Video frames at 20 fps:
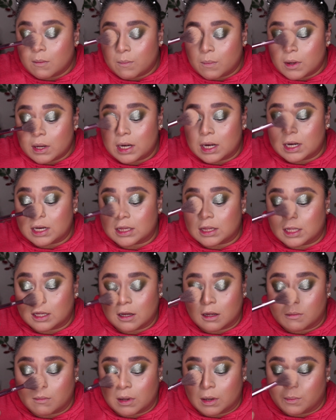put anything
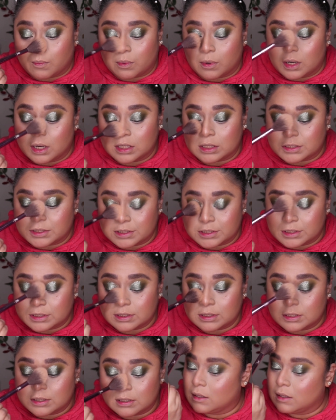on my brush.